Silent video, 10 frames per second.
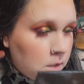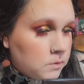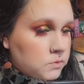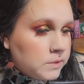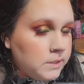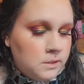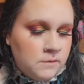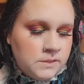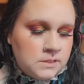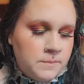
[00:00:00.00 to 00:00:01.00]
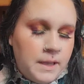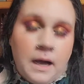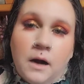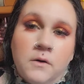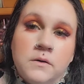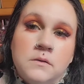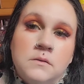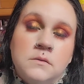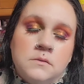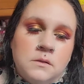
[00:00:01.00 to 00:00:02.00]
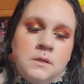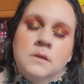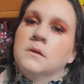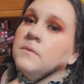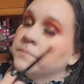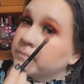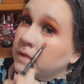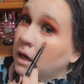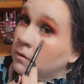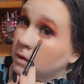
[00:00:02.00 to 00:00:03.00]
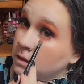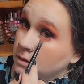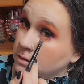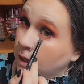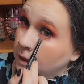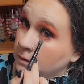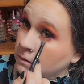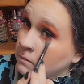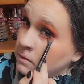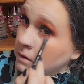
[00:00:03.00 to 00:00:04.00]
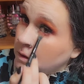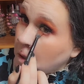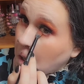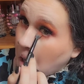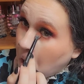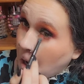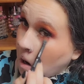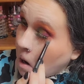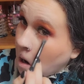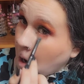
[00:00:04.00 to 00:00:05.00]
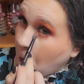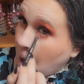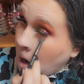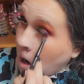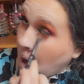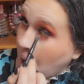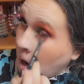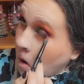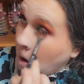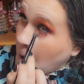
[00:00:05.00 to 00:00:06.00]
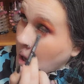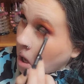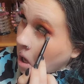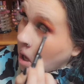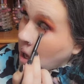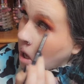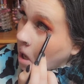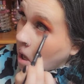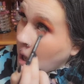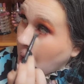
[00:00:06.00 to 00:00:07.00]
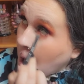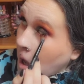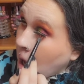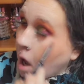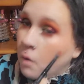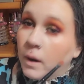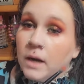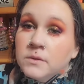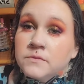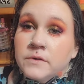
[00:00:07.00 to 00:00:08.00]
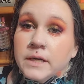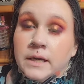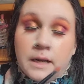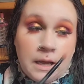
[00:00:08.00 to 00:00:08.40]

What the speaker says: I was really nervous about how well this eye look was going to turn out. I don't know why I was freaking